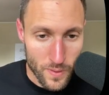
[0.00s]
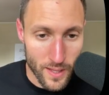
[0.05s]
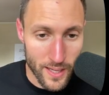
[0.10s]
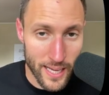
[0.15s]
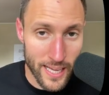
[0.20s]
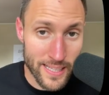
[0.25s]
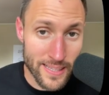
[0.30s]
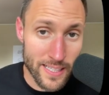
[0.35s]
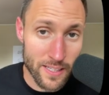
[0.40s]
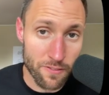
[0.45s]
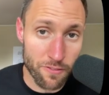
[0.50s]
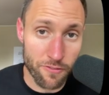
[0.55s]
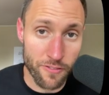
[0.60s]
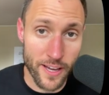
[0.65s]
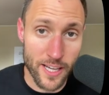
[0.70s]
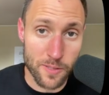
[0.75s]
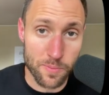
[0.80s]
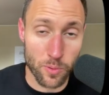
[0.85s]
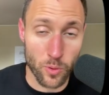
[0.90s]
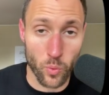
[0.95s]
And then
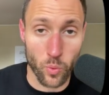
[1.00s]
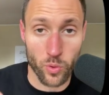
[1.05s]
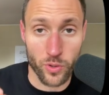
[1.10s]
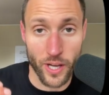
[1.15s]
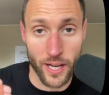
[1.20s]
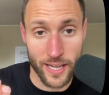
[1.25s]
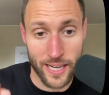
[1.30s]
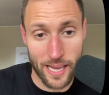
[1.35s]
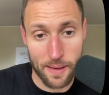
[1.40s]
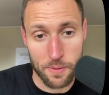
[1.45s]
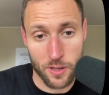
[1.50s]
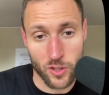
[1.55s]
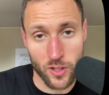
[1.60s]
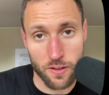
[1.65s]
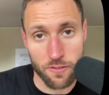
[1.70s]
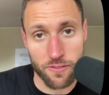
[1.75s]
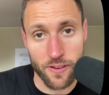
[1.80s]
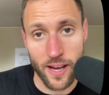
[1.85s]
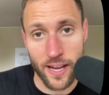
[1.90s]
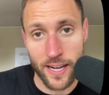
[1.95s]
Facebook will
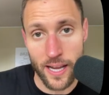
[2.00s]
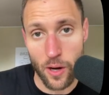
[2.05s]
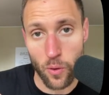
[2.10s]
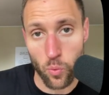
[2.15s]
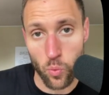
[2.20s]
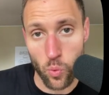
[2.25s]
dynamically find out